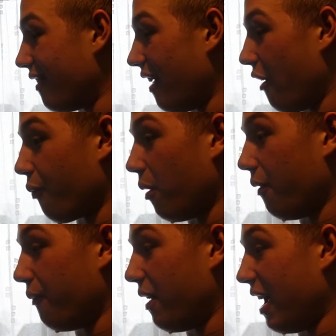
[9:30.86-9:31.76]
That's why
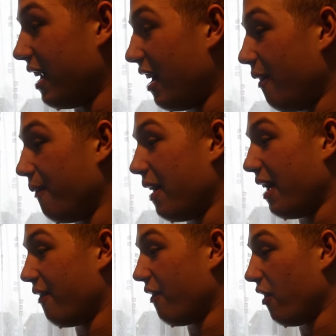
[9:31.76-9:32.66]
I'm playing it up
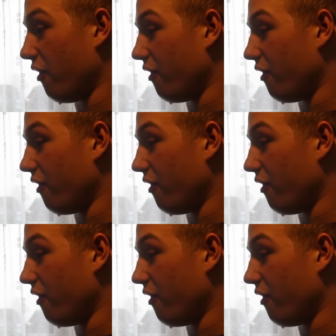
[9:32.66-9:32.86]
here for.